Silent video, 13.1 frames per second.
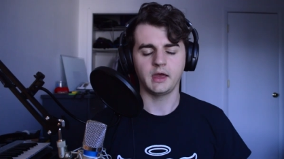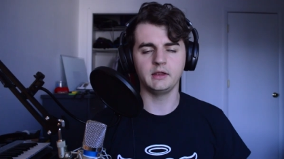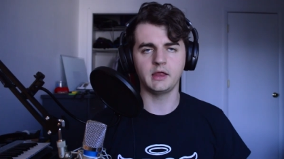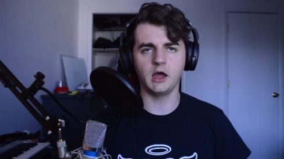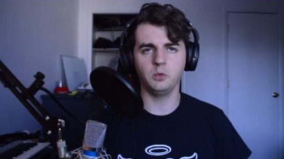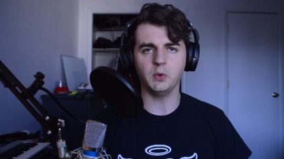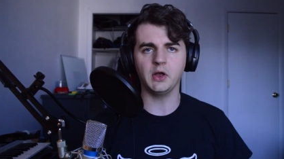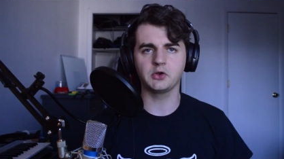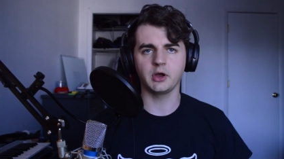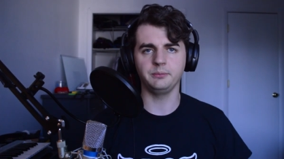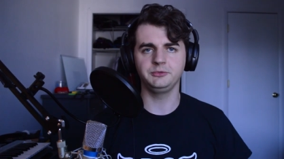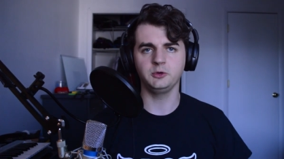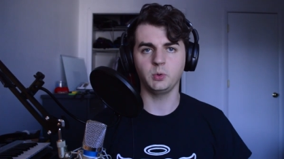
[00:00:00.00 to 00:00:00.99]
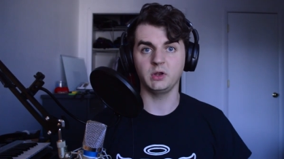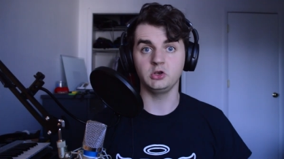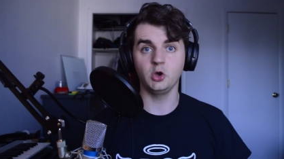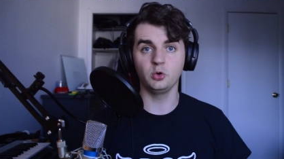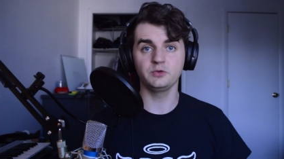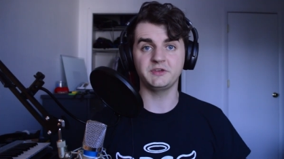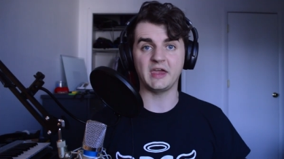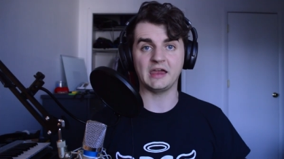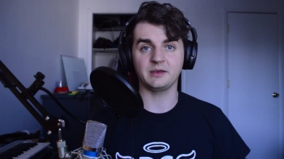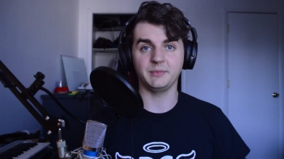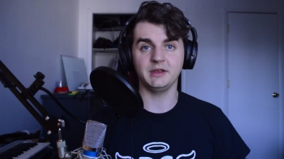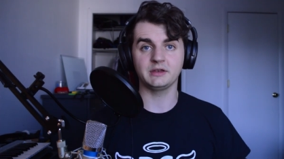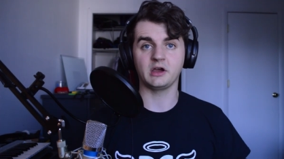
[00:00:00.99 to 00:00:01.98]
Hello, welcome to a new
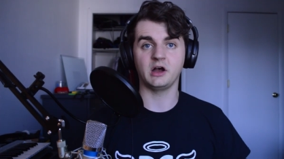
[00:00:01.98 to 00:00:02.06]
segment